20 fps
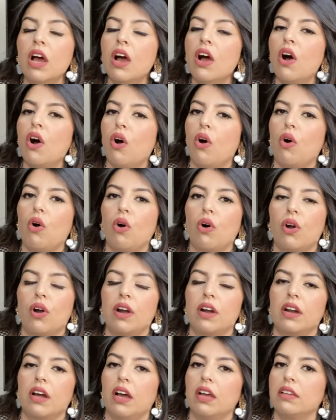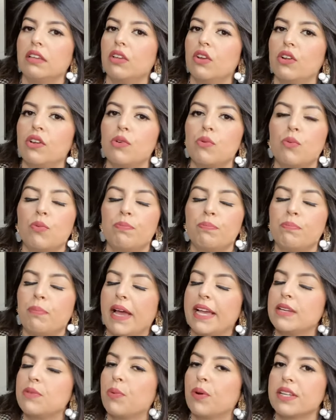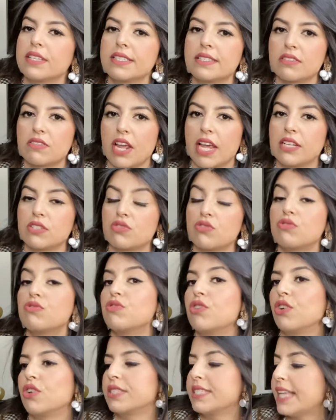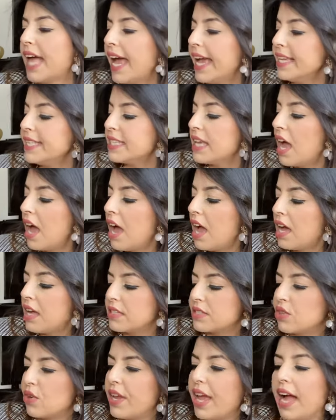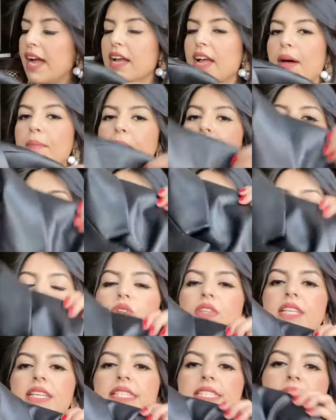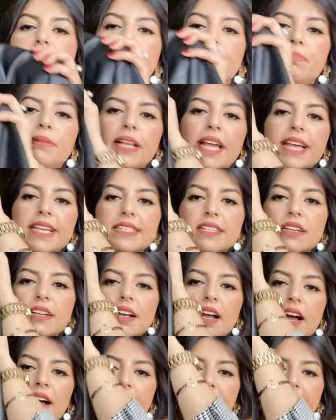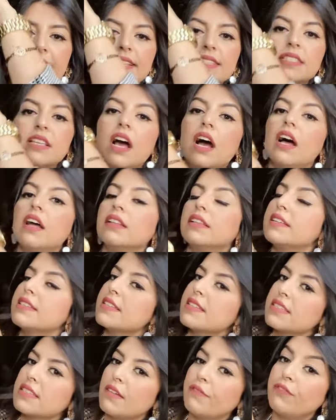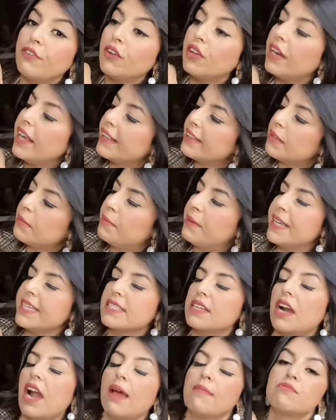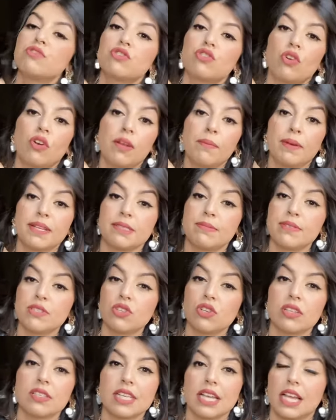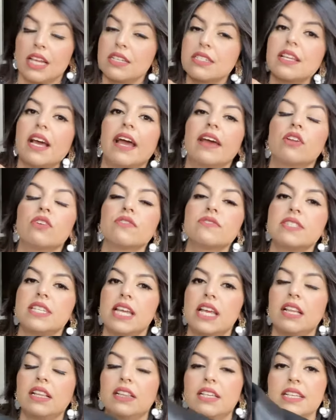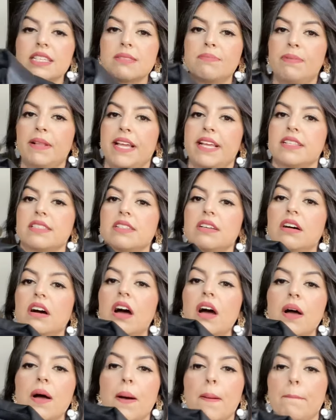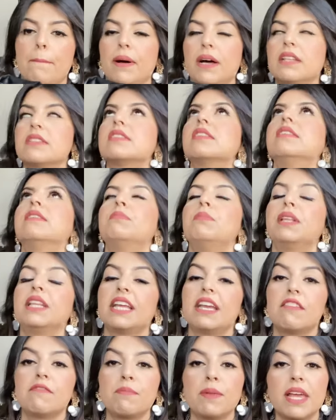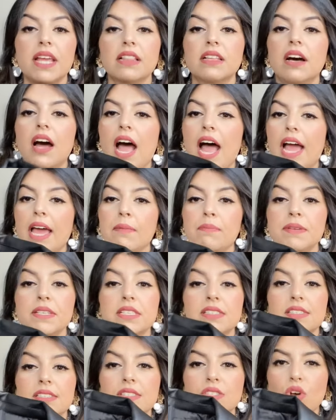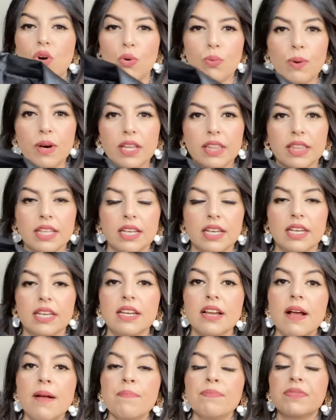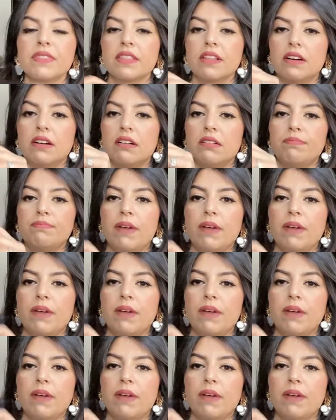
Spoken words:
or you know, you might want to stay true to your size. So yeah, coming to this blazer, guys, this is the faux leather blazer. I'm sure you must be so sick and tired of seeing this blazer, but believe me, the hype is so worth it. The